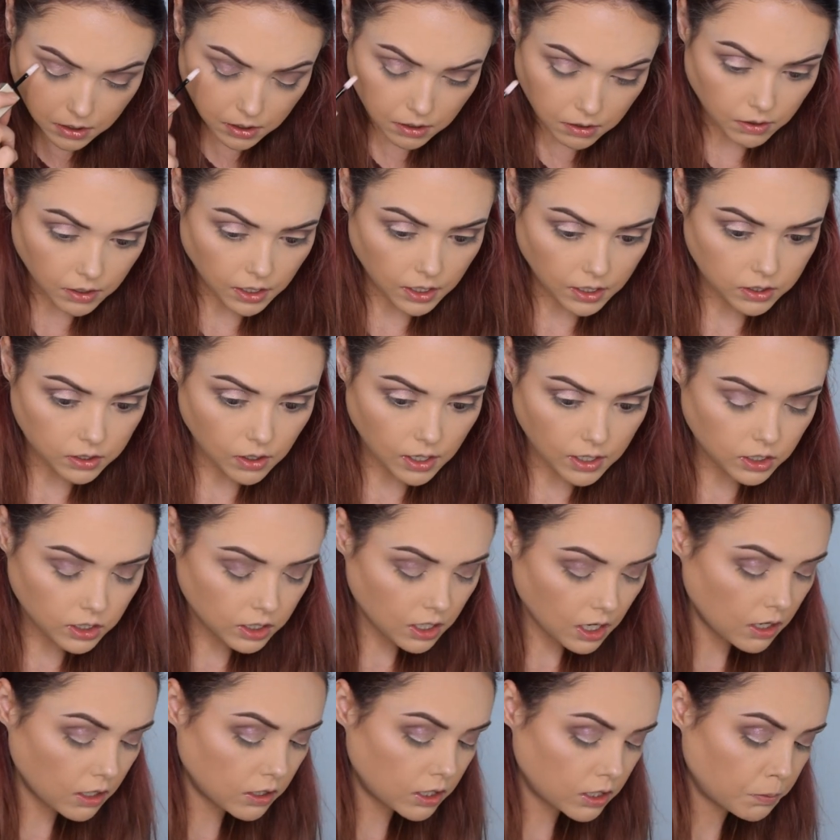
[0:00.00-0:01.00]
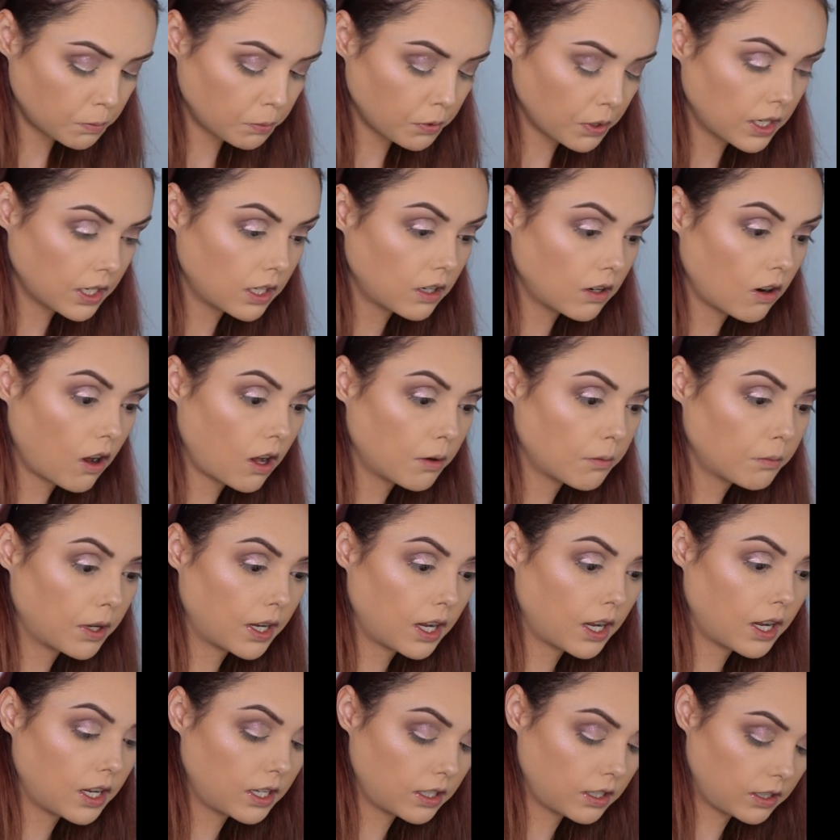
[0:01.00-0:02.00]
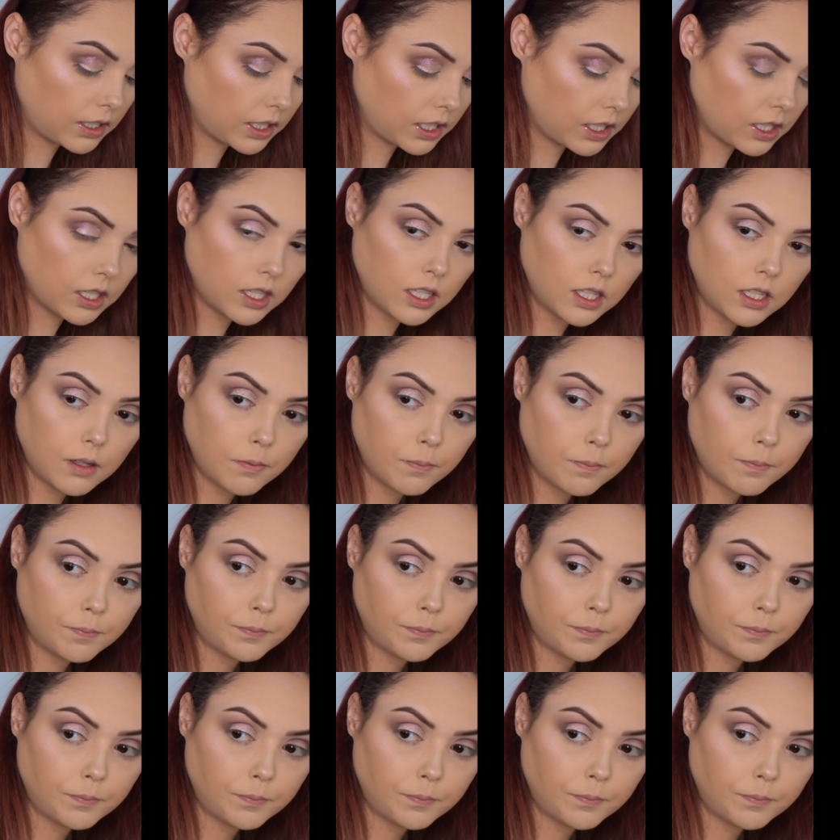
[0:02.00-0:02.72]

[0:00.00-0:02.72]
Okay, so I just kind of spread it on my eyelid.